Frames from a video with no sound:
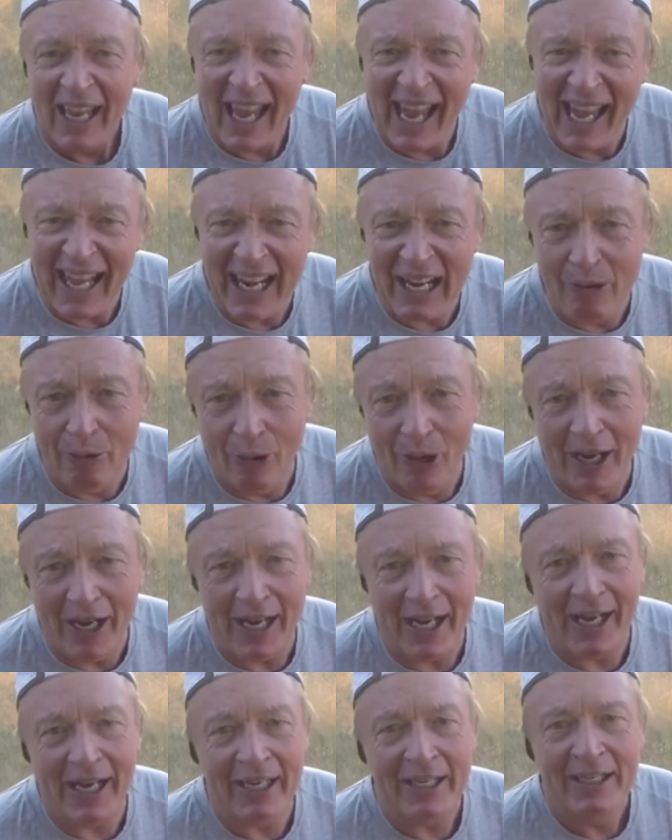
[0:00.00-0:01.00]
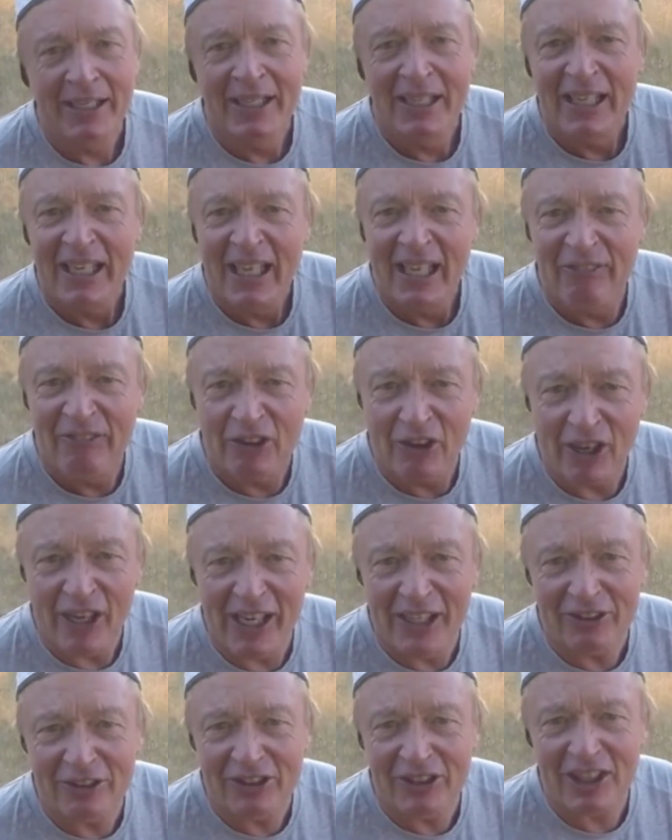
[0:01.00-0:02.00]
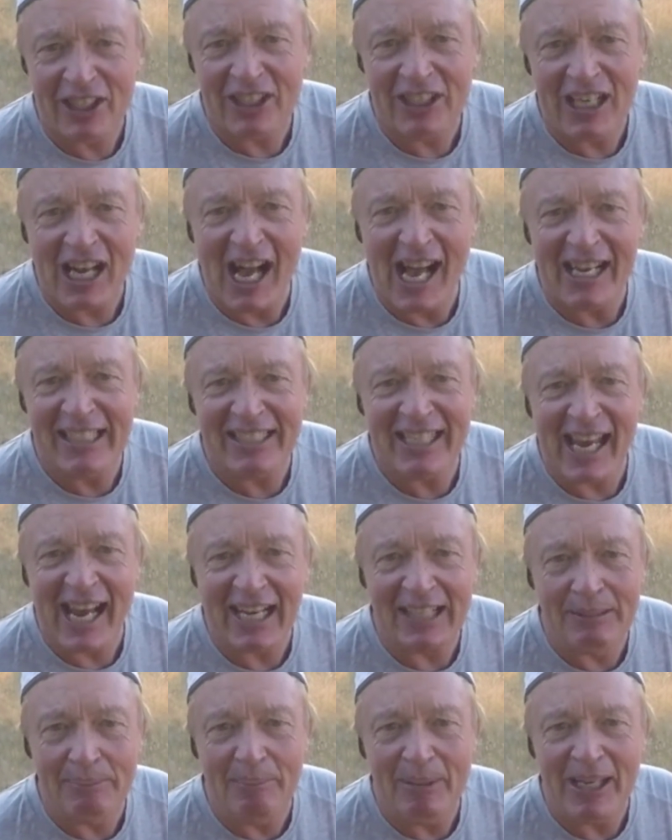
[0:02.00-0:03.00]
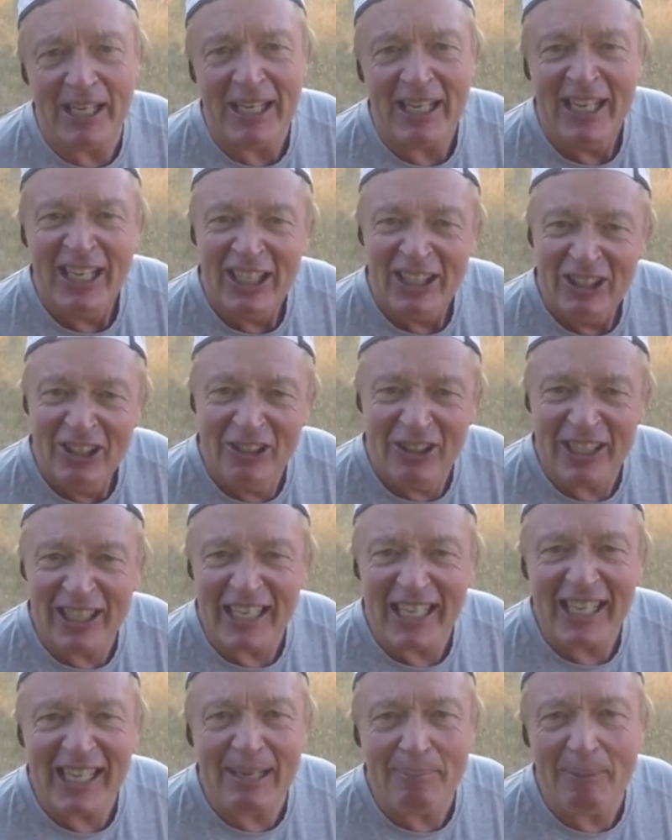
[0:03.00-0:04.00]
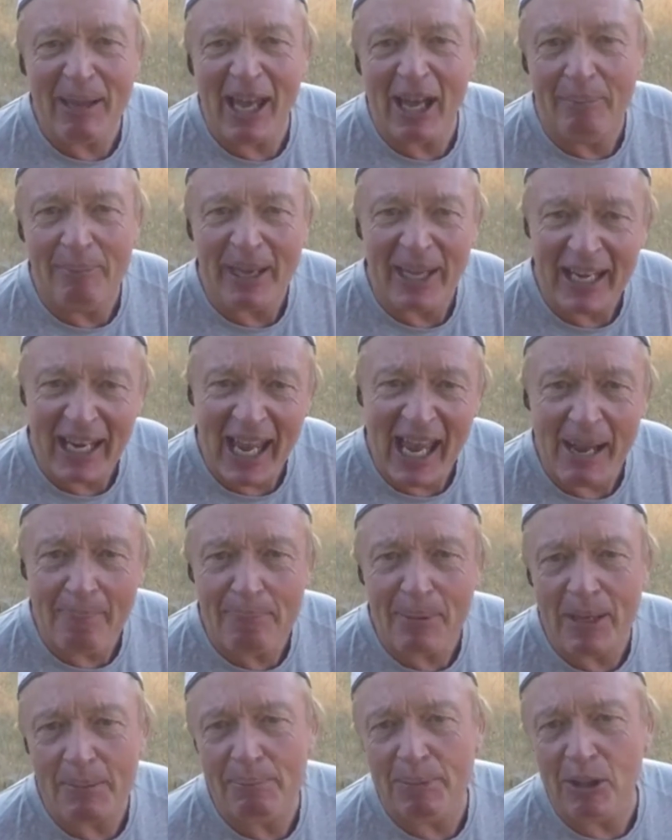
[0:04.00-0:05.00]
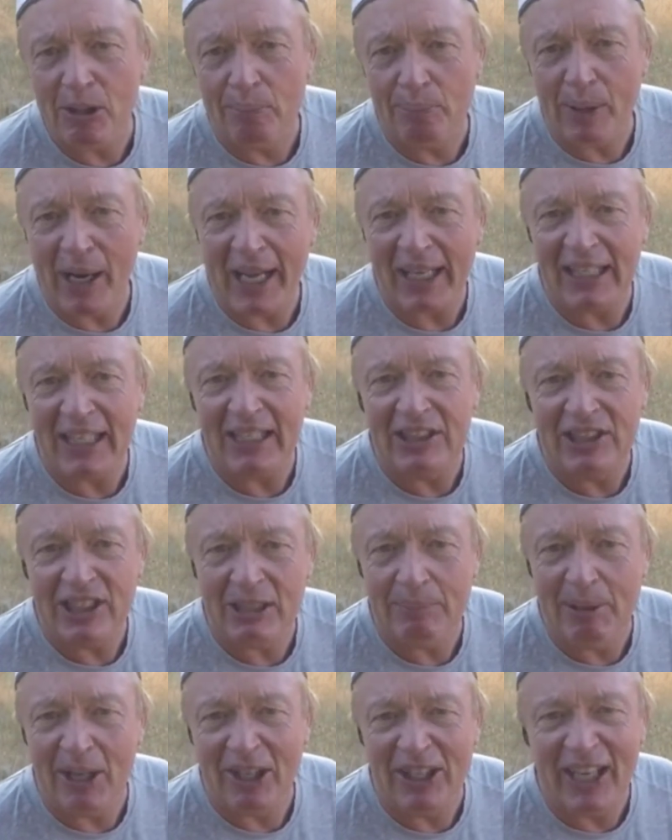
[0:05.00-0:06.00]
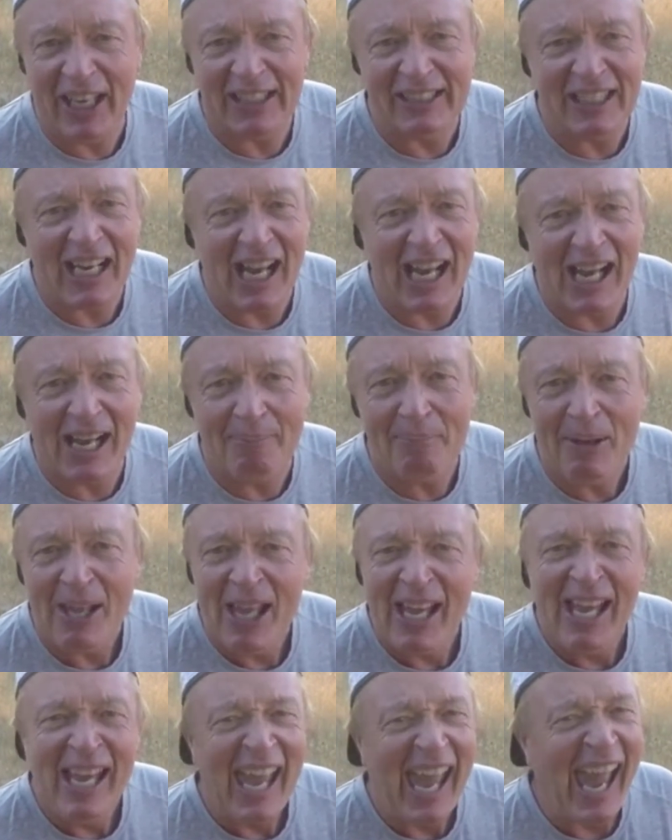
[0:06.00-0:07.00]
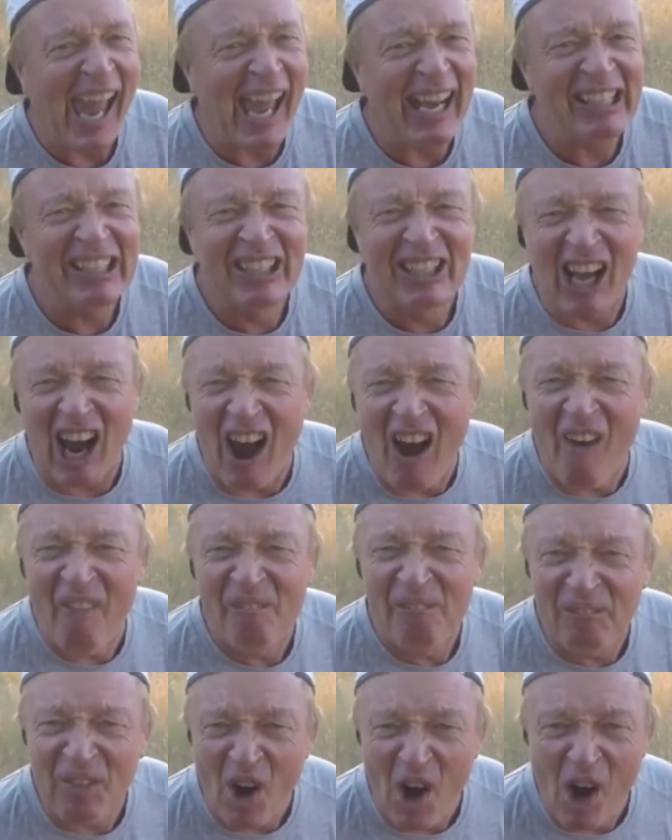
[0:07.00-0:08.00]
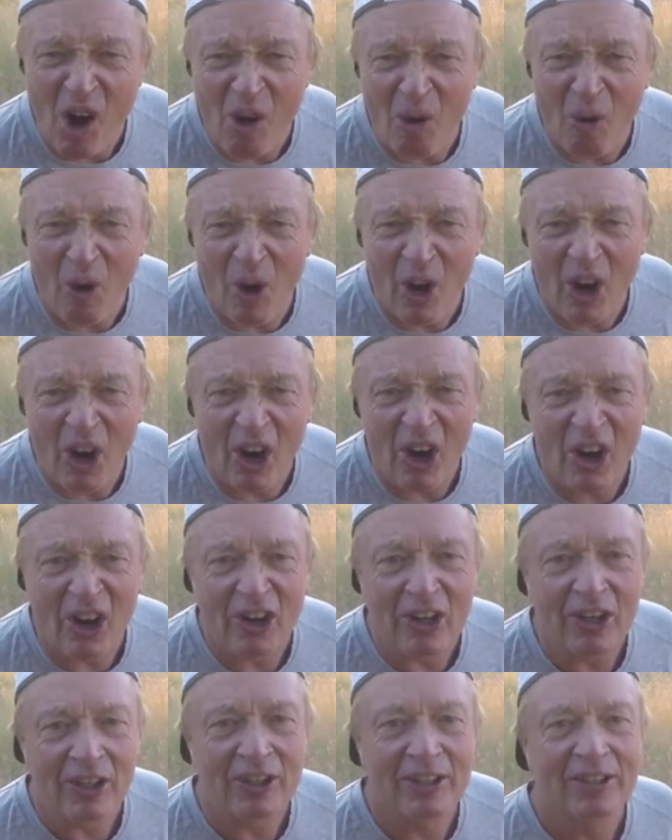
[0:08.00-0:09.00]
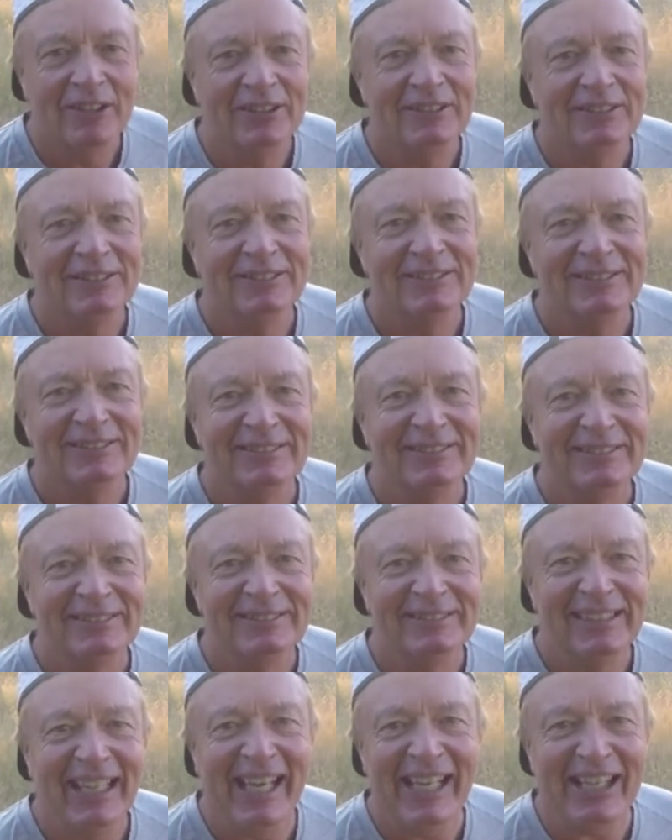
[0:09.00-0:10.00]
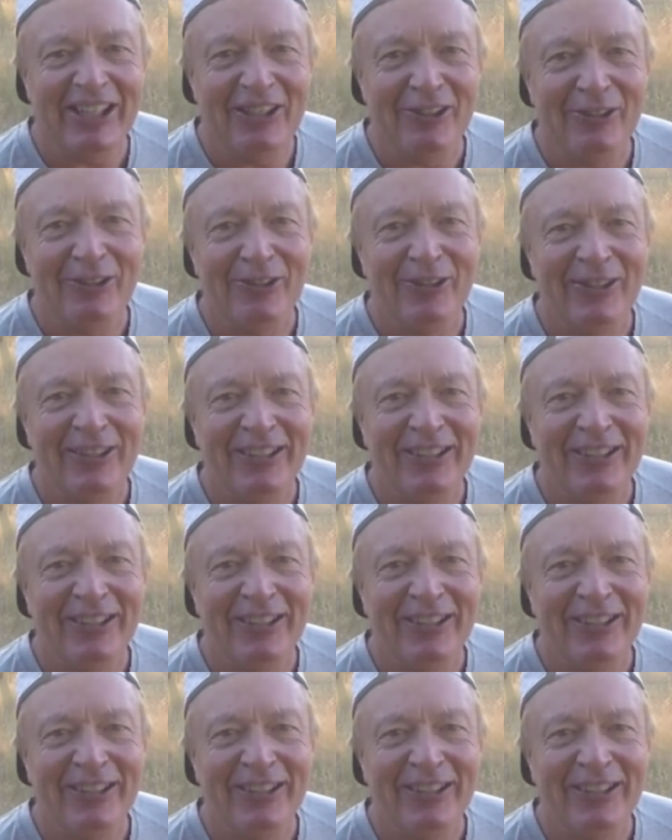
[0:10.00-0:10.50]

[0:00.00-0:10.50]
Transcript: Anyway, if you're interested in contacting me, you can email me at epicbillbradley@gmail.com. And go forward. Thank you.